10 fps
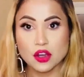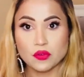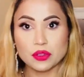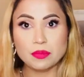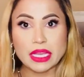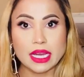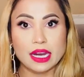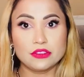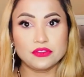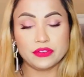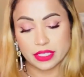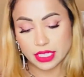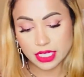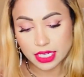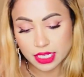with my
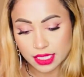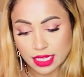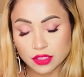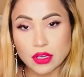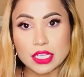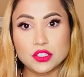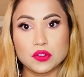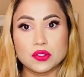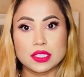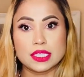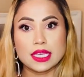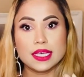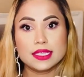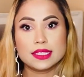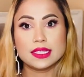outfit. That's why I chose
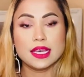this.